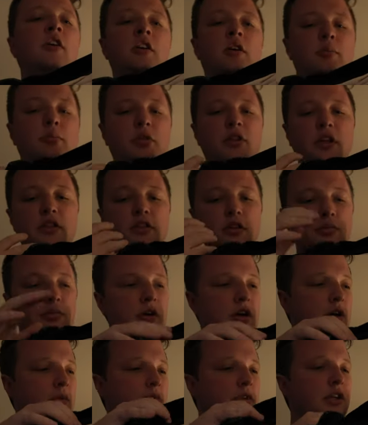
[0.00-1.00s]
or pleather
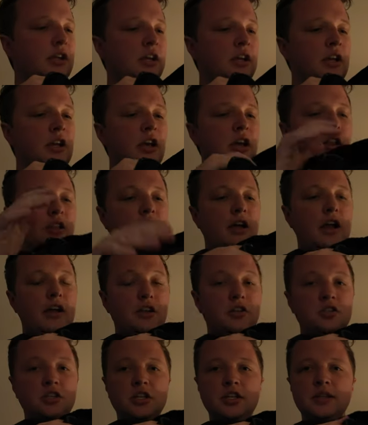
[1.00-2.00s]
probably. A lot
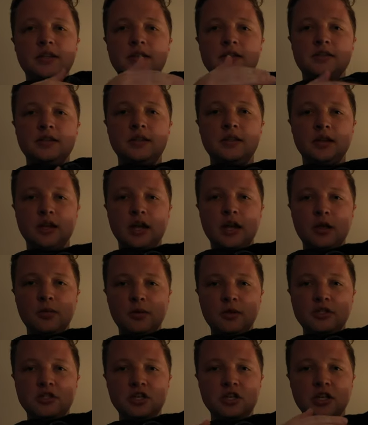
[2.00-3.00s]
of jeans. I
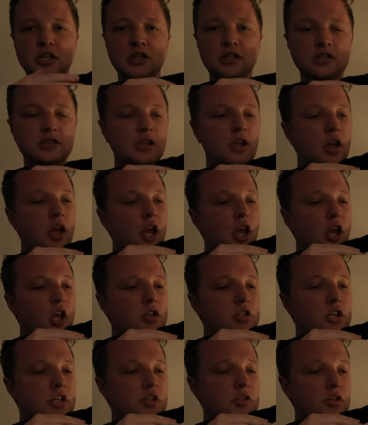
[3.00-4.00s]
am a jeans
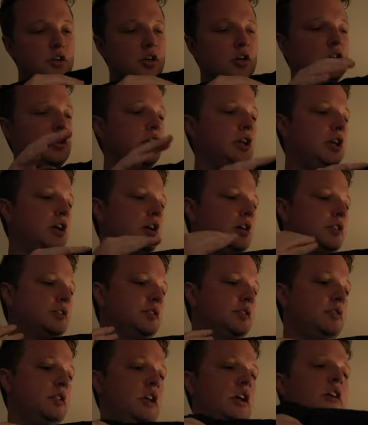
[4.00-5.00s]
girly,
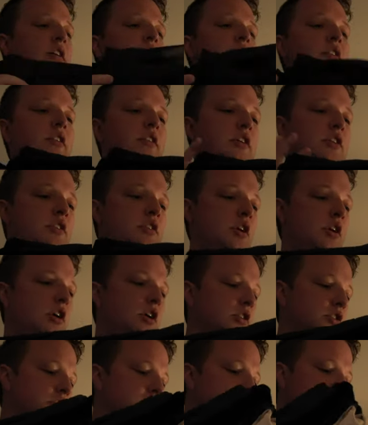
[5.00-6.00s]
also love the
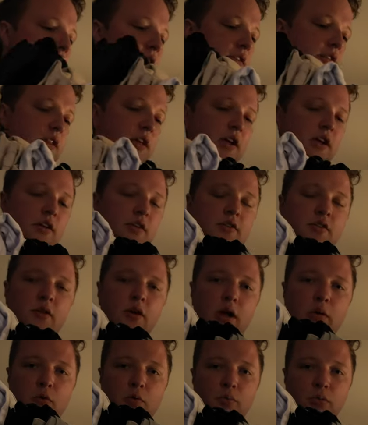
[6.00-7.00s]
dark jeans there. So
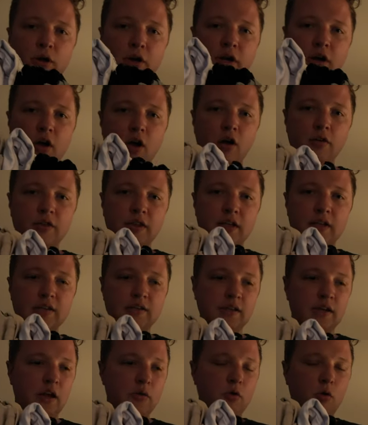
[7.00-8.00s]
I will bring all
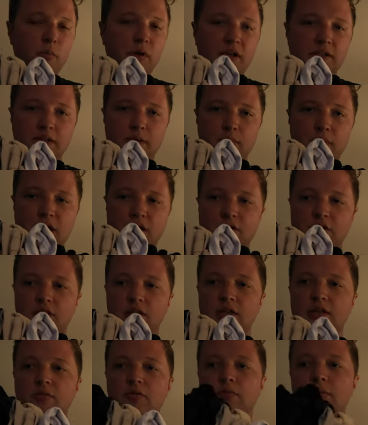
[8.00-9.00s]
these and I will mix and match
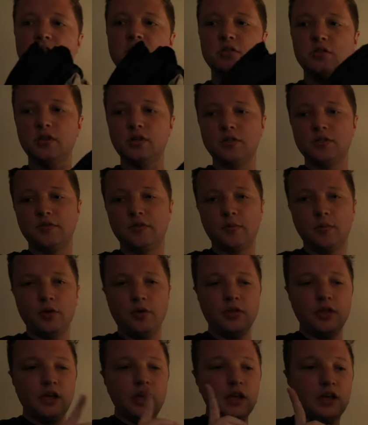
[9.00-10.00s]
these with my shirts for
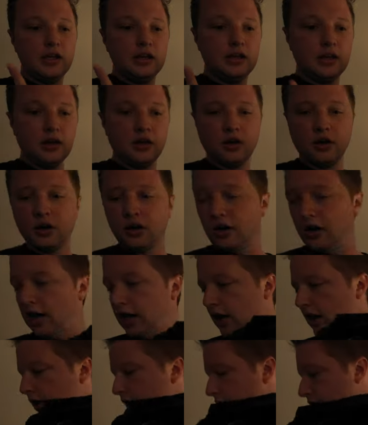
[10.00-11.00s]
both dinner
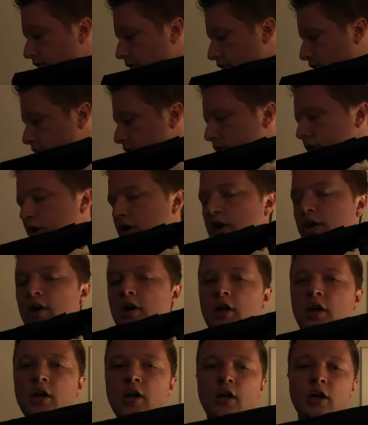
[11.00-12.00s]
and for
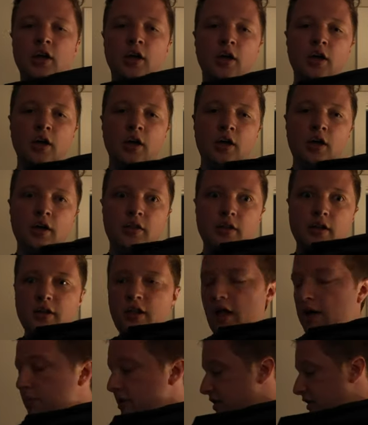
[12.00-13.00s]
the
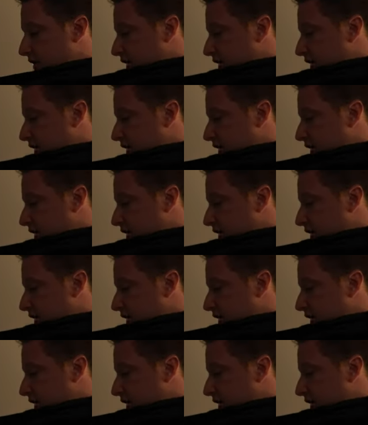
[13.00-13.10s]
club and